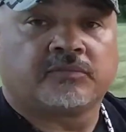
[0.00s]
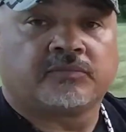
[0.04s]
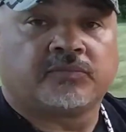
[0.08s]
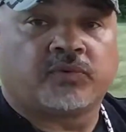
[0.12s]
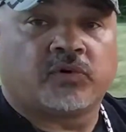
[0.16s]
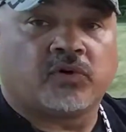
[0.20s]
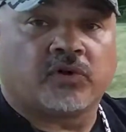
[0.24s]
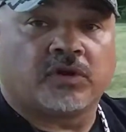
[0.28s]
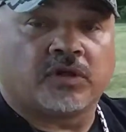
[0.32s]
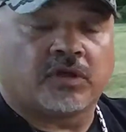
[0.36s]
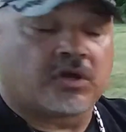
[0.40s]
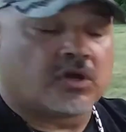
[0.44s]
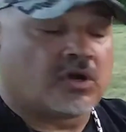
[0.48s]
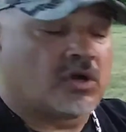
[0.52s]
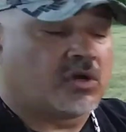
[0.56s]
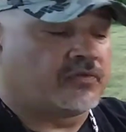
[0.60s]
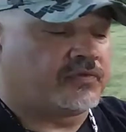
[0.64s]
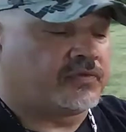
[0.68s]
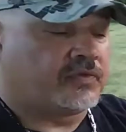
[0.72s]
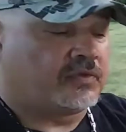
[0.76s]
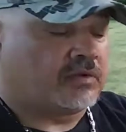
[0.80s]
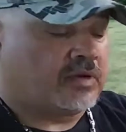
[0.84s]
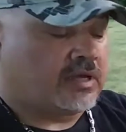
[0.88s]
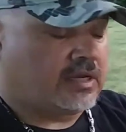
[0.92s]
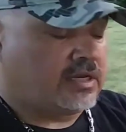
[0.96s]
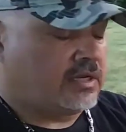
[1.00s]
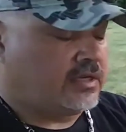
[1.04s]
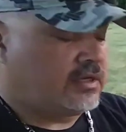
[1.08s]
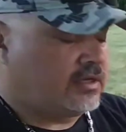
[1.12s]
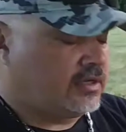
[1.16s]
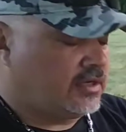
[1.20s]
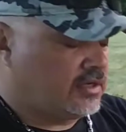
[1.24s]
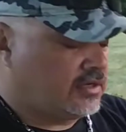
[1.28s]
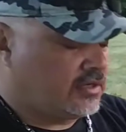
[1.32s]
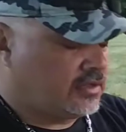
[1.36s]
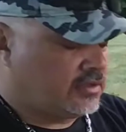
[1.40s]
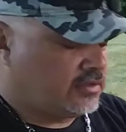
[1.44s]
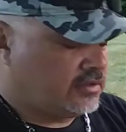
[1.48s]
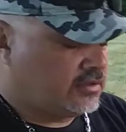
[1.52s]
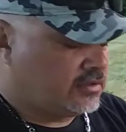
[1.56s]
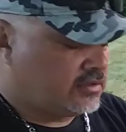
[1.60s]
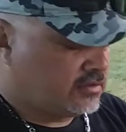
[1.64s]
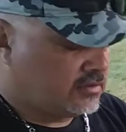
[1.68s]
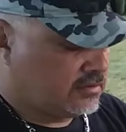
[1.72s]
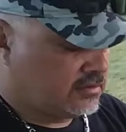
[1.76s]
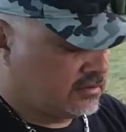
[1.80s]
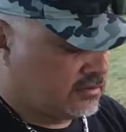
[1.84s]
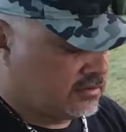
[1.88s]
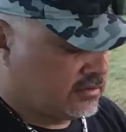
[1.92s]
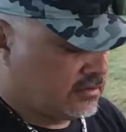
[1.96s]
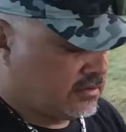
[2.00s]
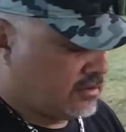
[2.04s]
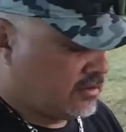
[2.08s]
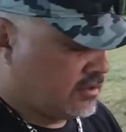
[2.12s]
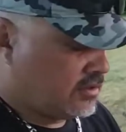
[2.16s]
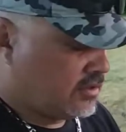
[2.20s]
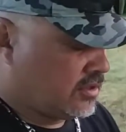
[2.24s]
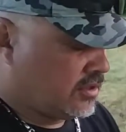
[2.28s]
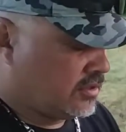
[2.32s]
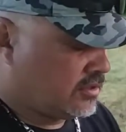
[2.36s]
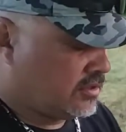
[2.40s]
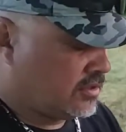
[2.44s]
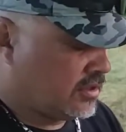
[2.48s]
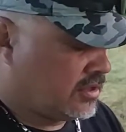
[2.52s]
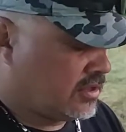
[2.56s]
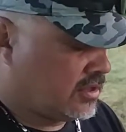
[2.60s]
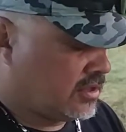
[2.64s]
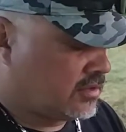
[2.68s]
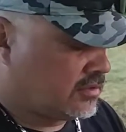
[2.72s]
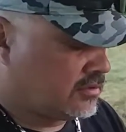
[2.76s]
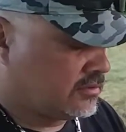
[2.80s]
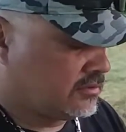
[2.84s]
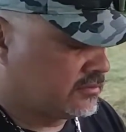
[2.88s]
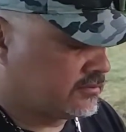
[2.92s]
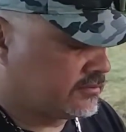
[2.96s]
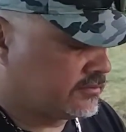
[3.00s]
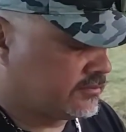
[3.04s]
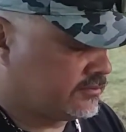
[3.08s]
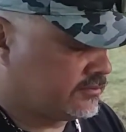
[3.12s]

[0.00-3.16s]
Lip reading: Pour your coffee right in there and you're good to go.